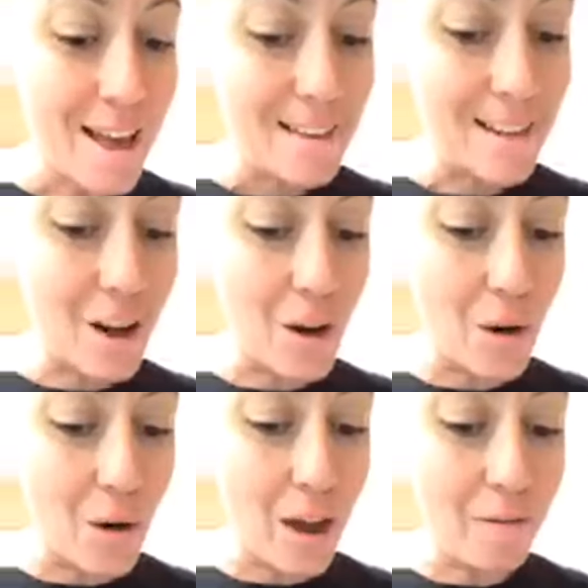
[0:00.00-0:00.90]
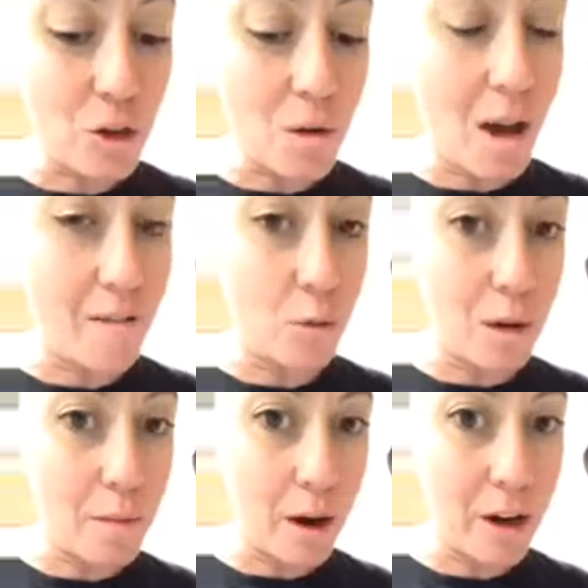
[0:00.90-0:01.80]
So if you have
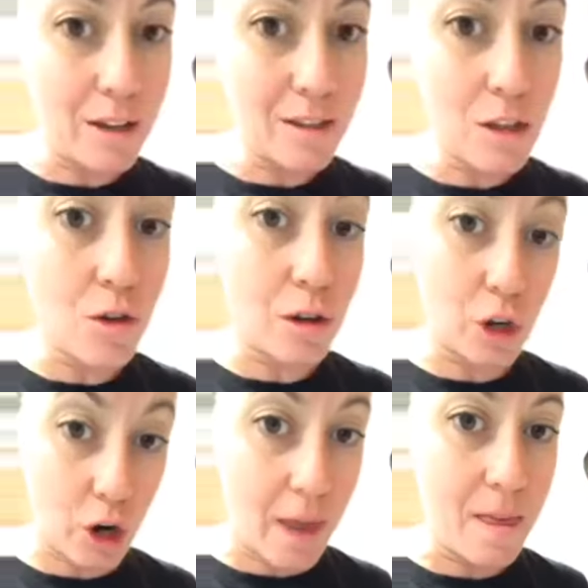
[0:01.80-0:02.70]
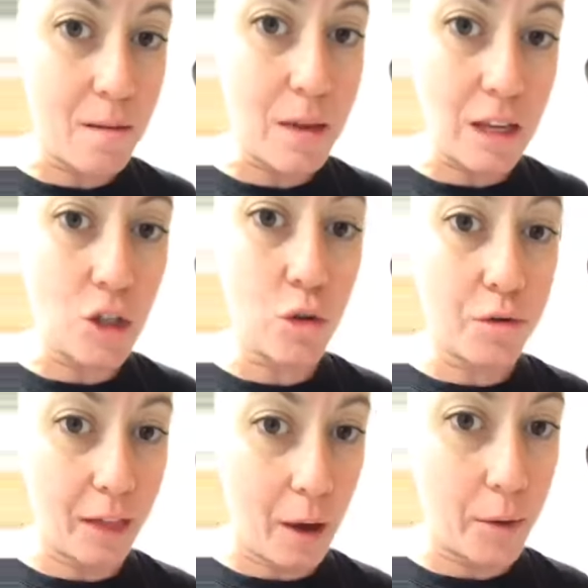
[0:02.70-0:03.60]
wheat berries, you can grind them into
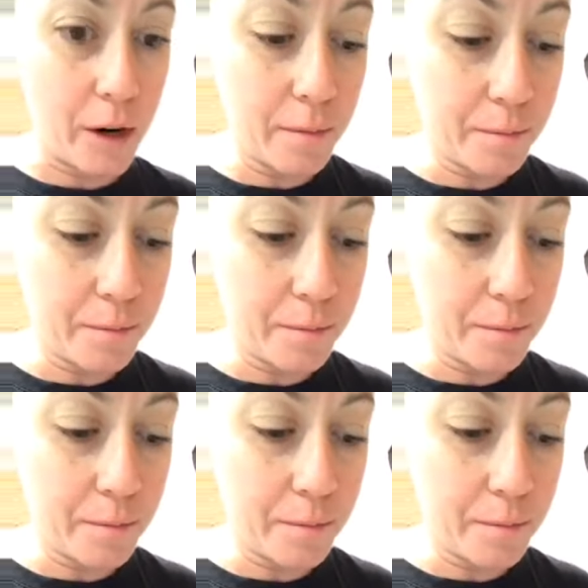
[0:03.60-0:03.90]
flour.